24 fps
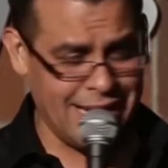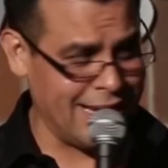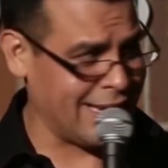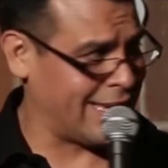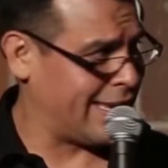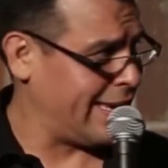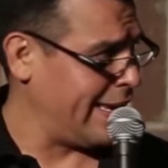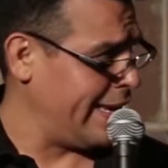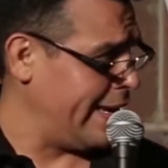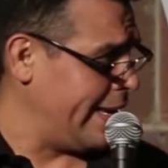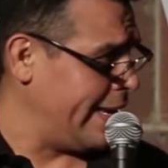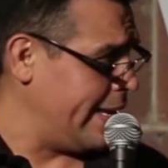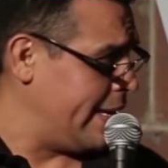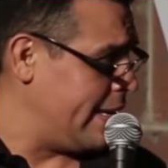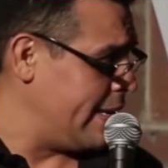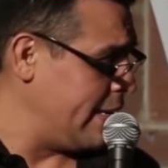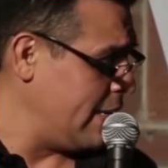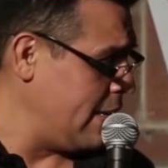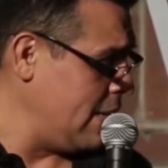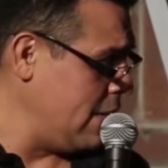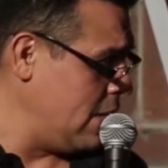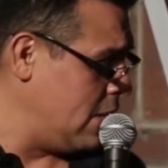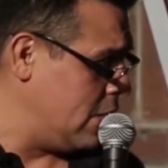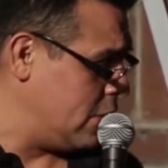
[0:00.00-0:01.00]
that kid.
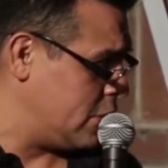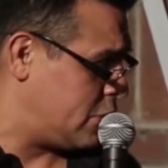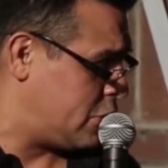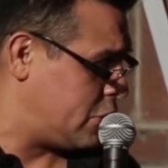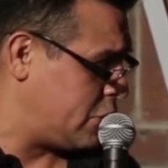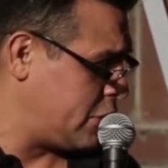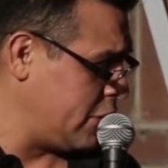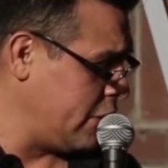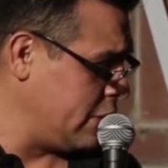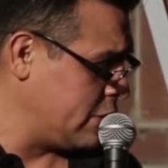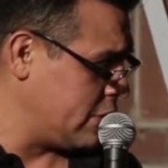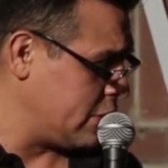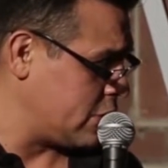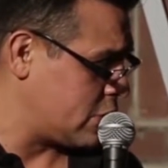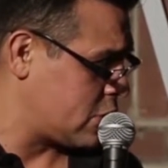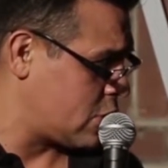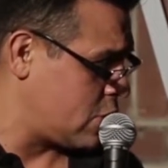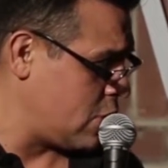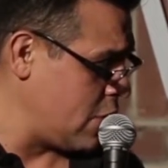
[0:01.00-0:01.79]
Oh, Jesus